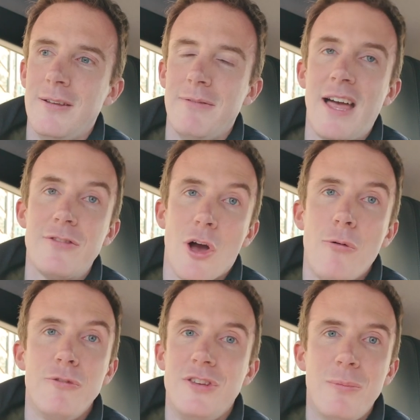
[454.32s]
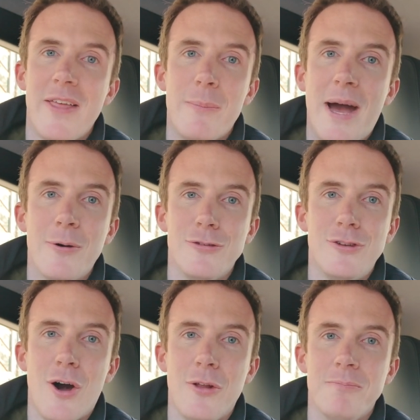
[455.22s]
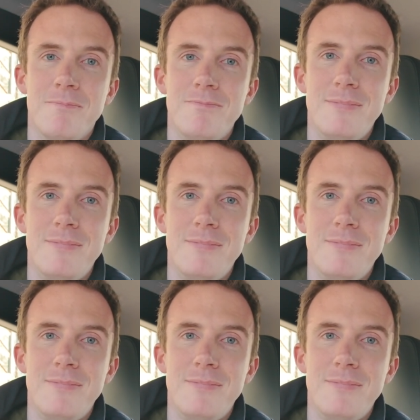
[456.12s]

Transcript: And that's obviously where the power's gone.